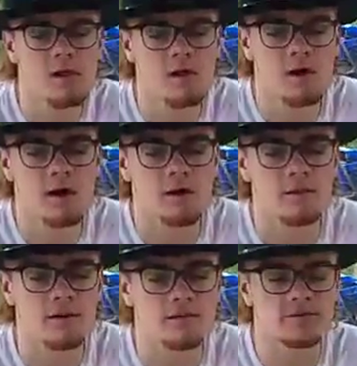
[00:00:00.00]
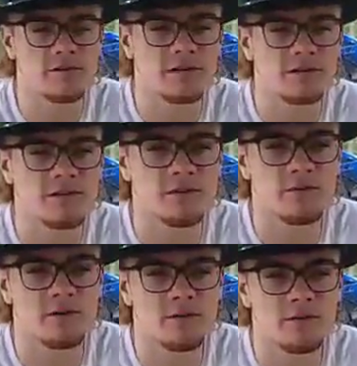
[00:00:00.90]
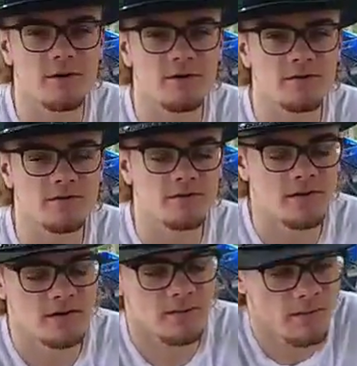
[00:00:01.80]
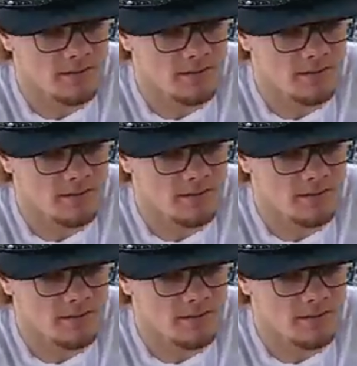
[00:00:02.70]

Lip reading: Hi, my name is Josh Seaberg. I'm